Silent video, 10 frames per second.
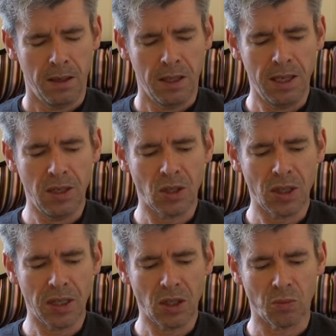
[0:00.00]

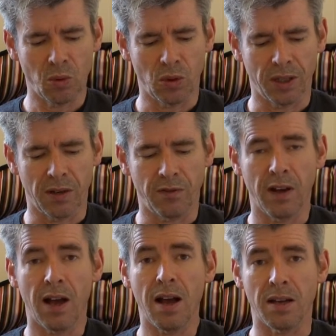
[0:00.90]
easily small enough
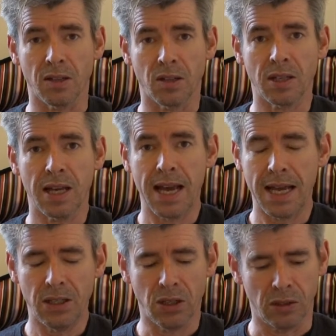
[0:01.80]
for us to
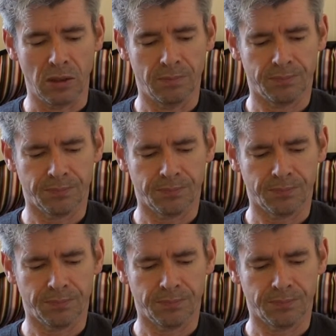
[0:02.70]
handle.